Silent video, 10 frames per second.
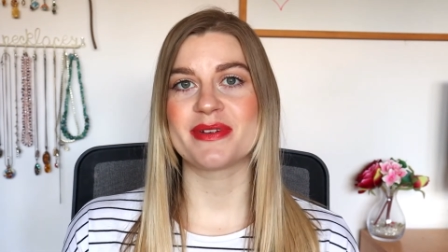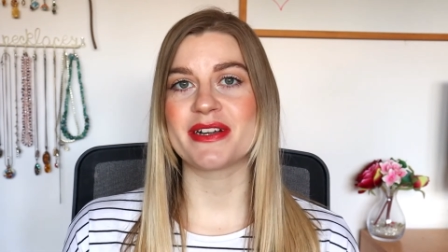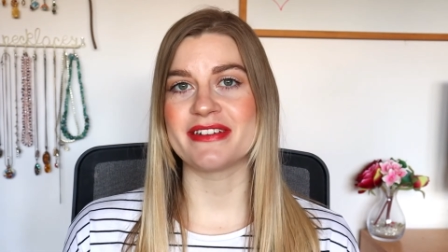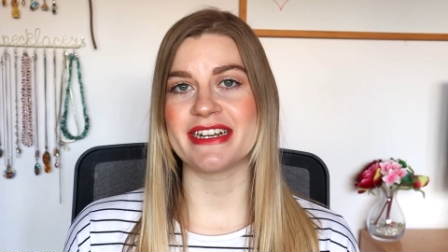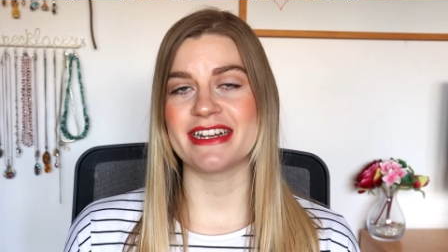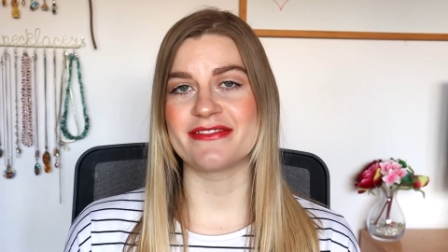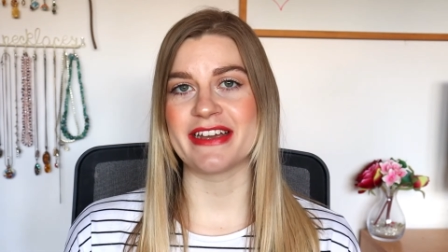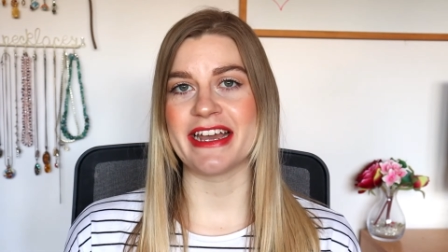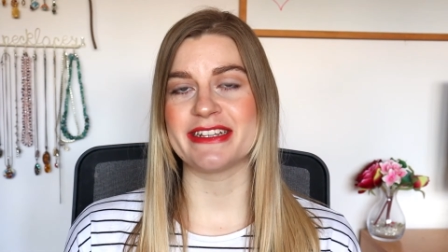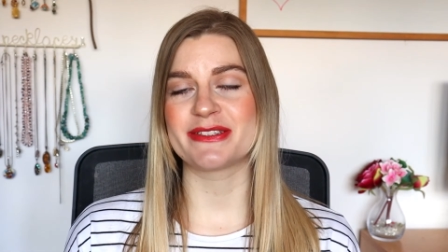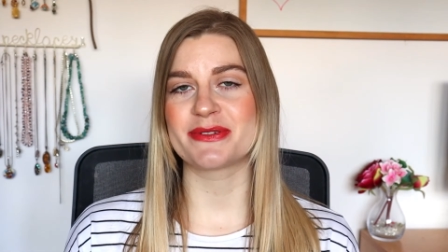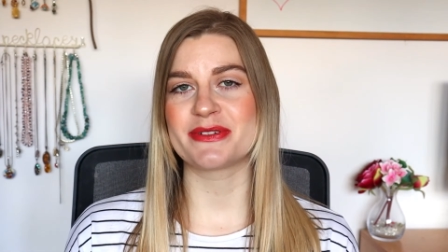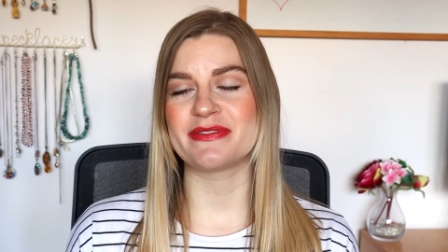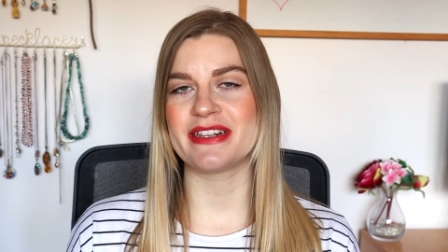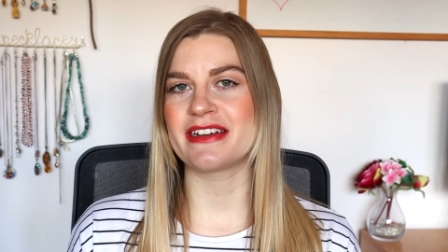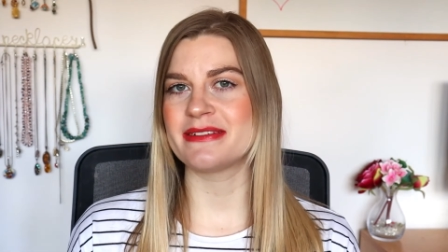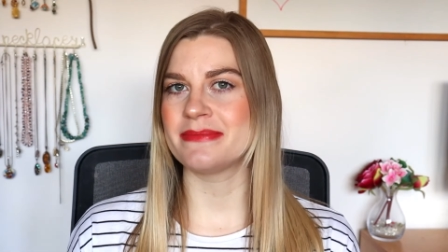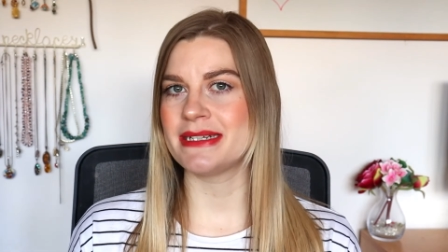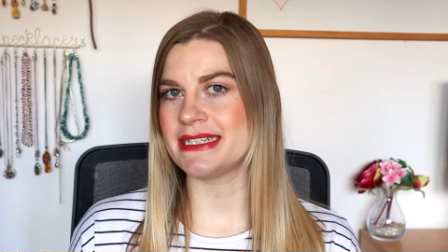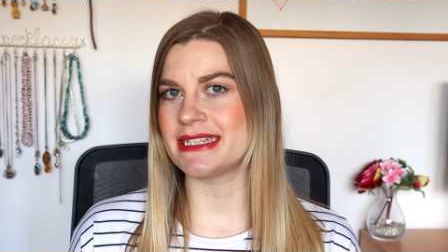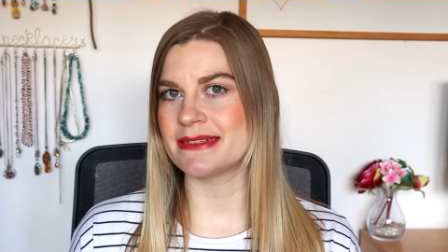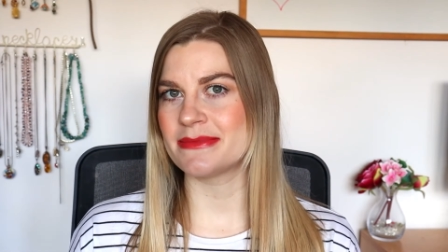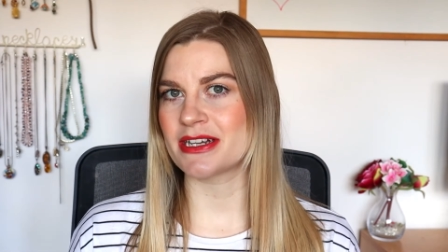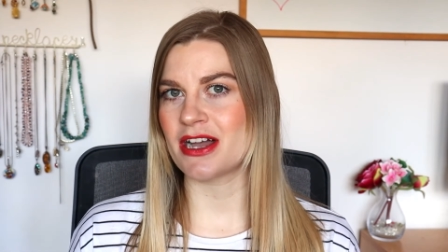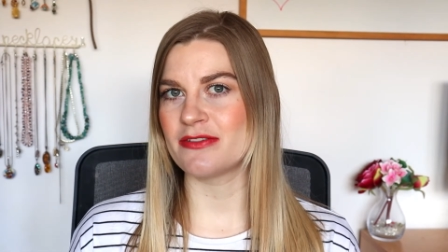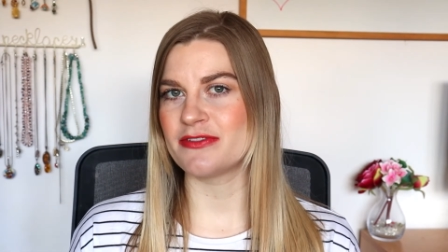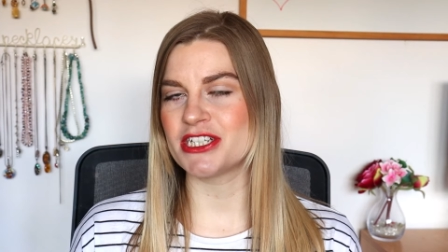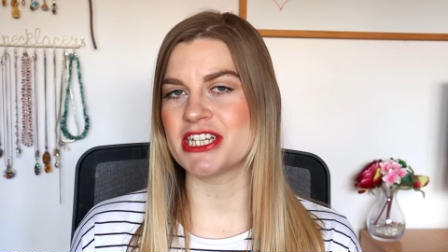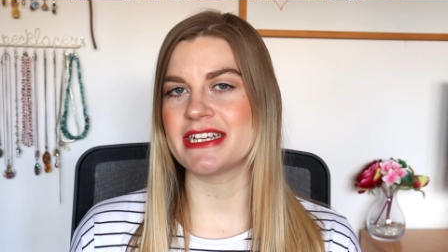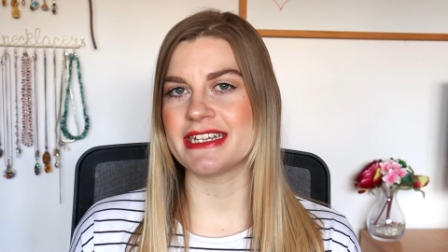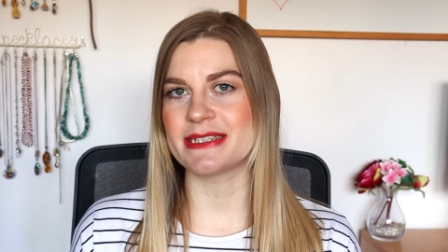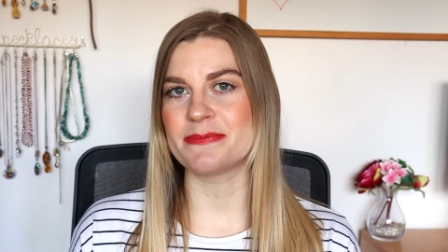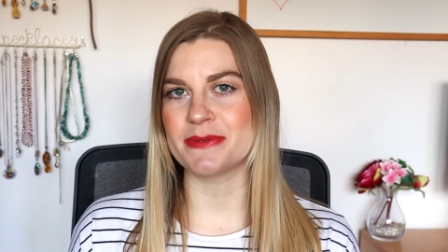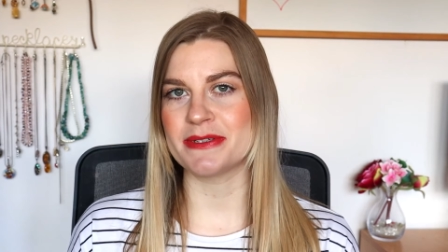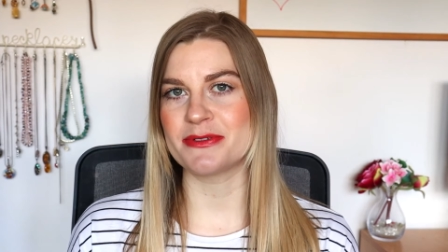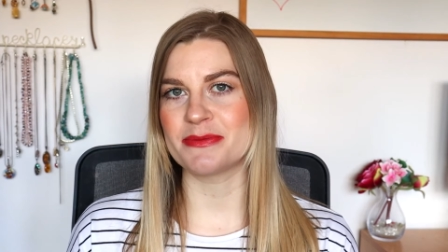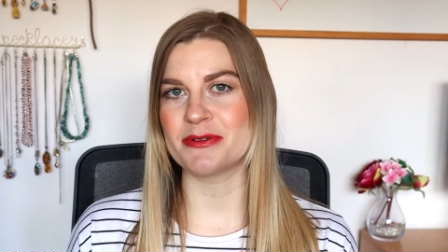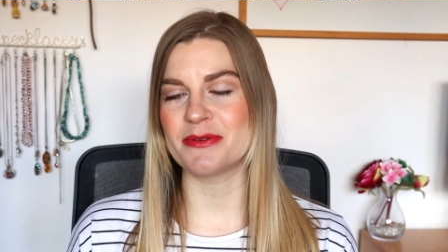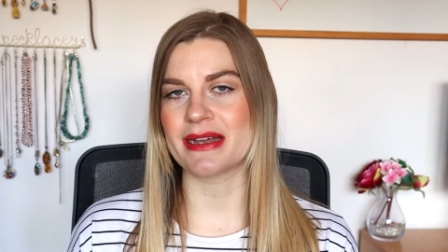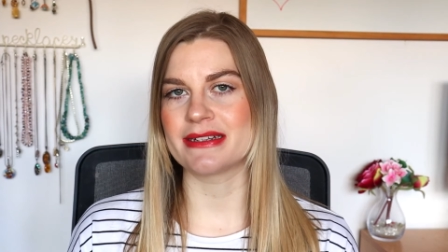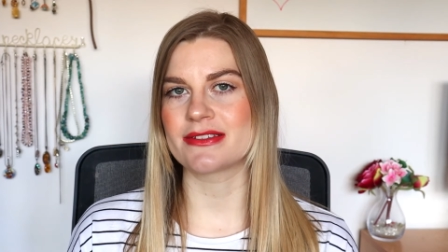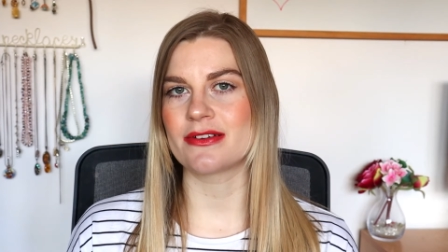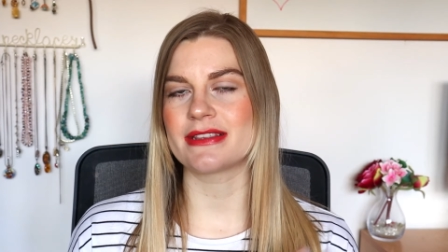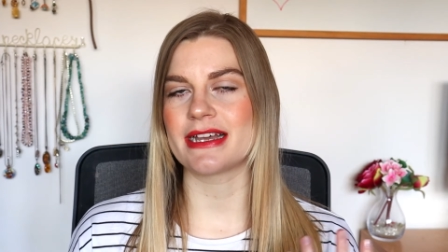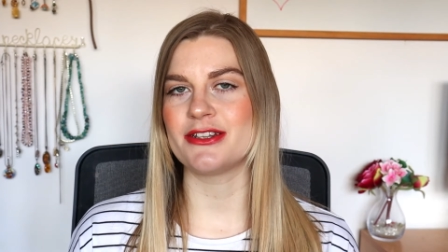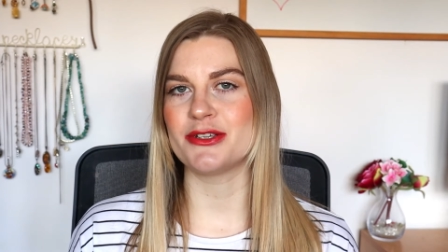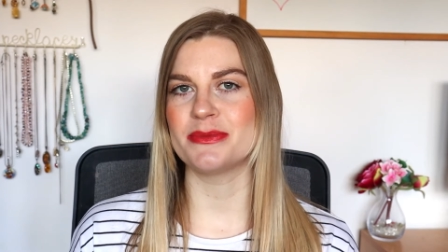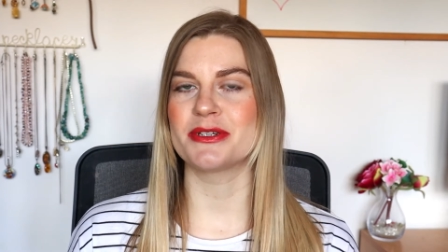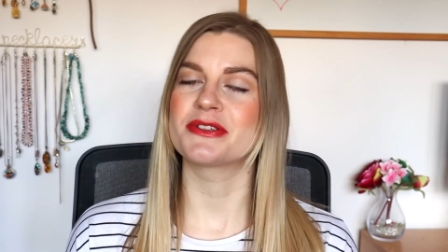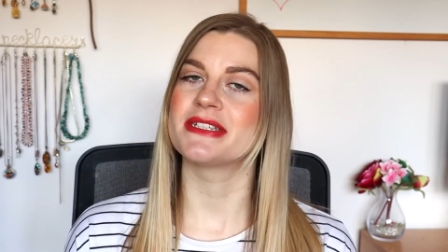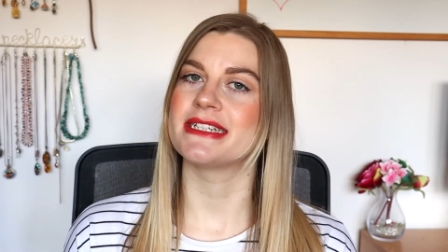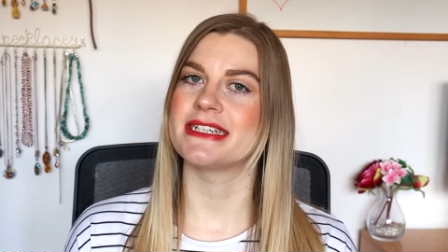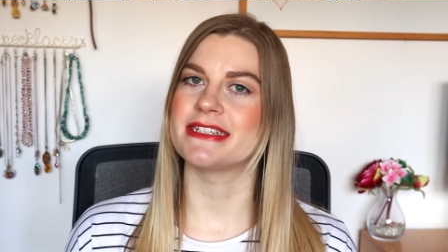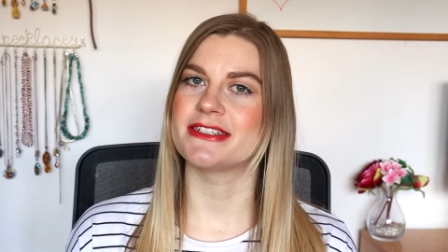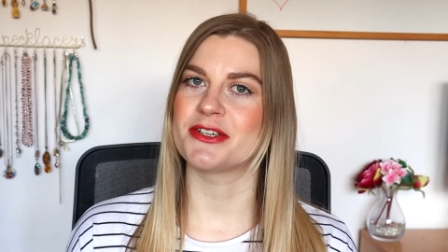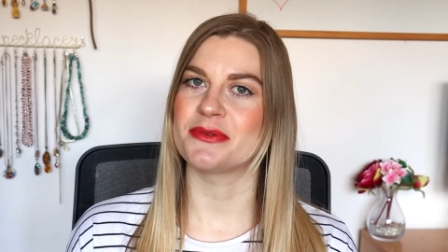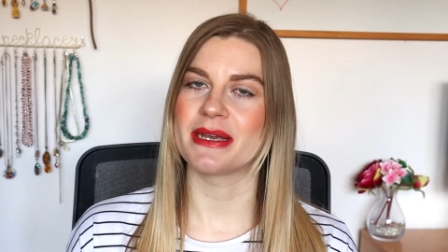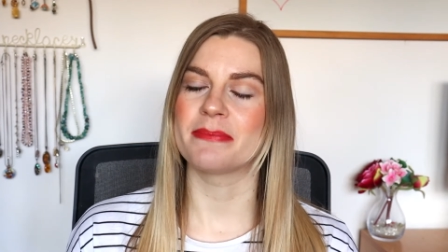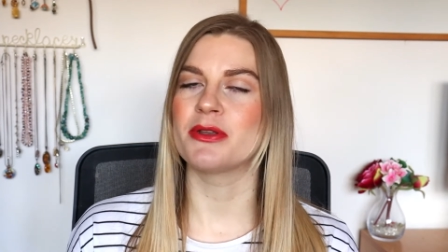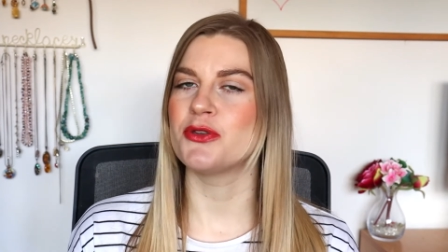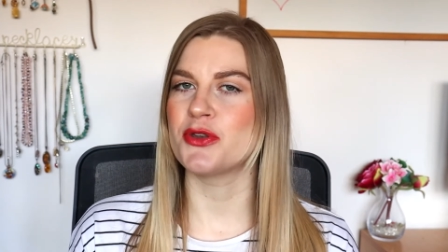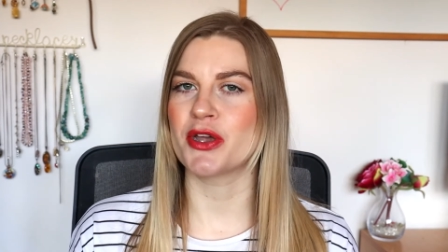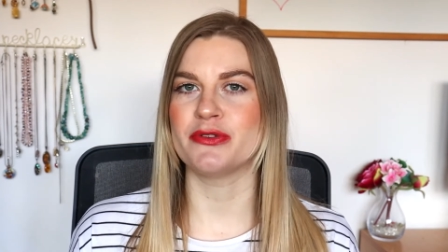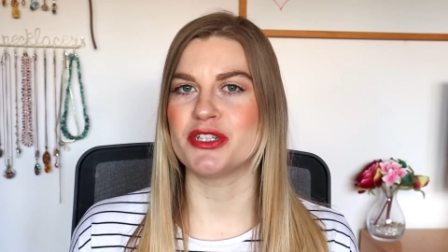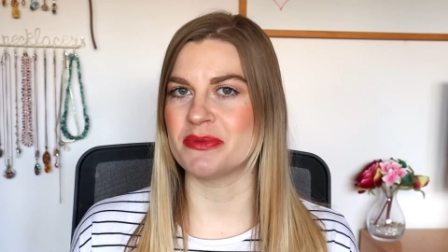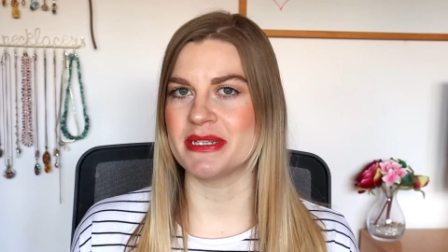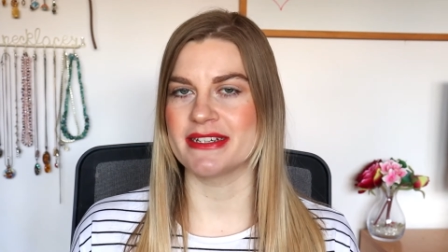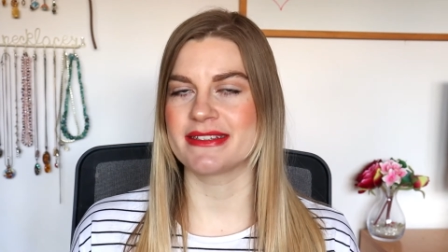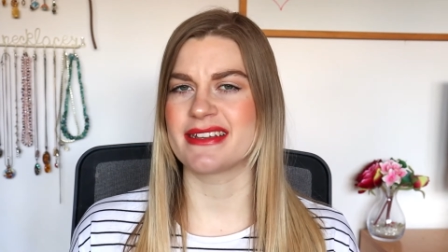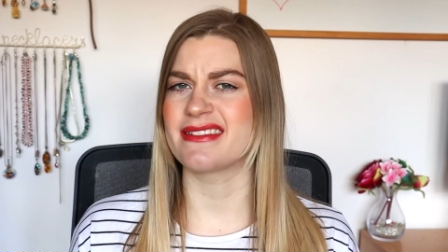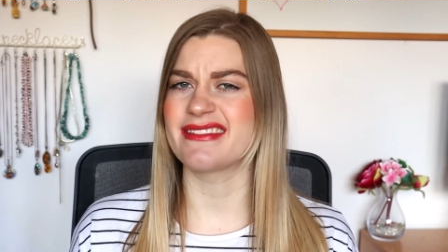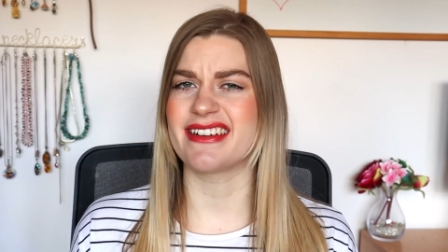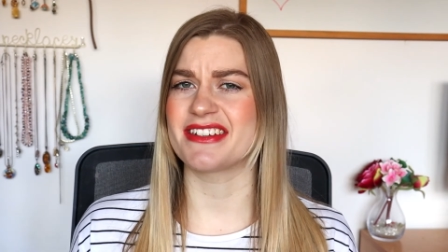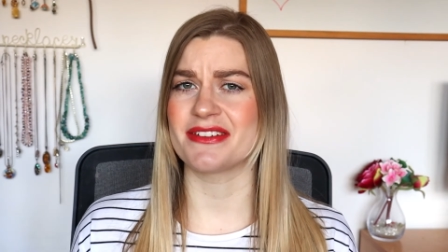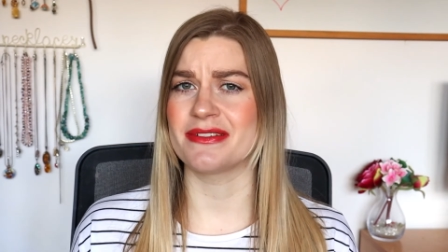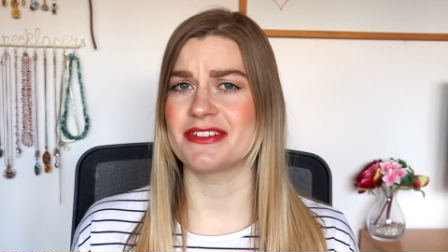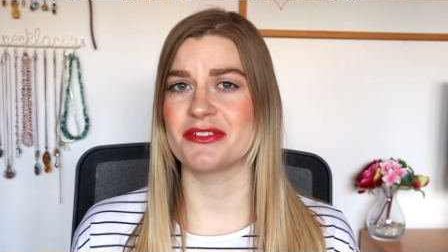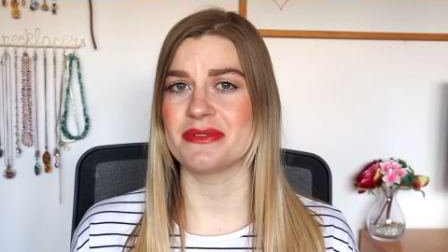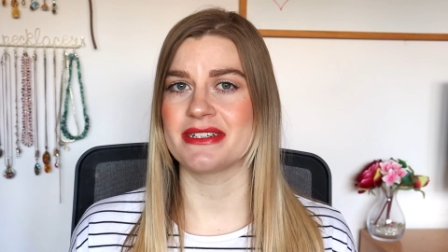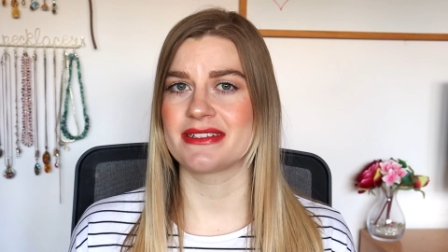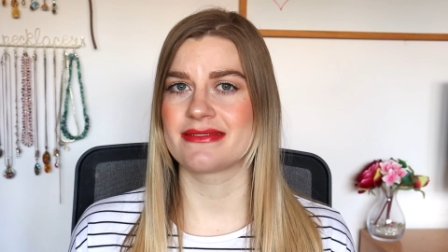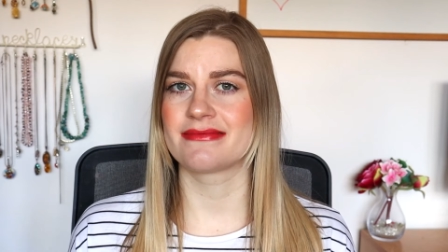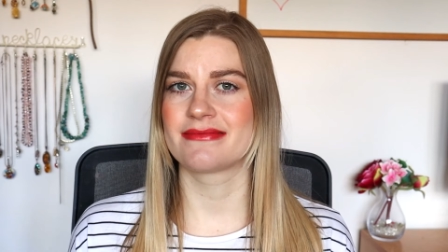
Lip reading: But I really love it. It's sort of light medium coverage. It is buildable and it's got that luminosity to it, but no dewiness, and I don't like dewiness.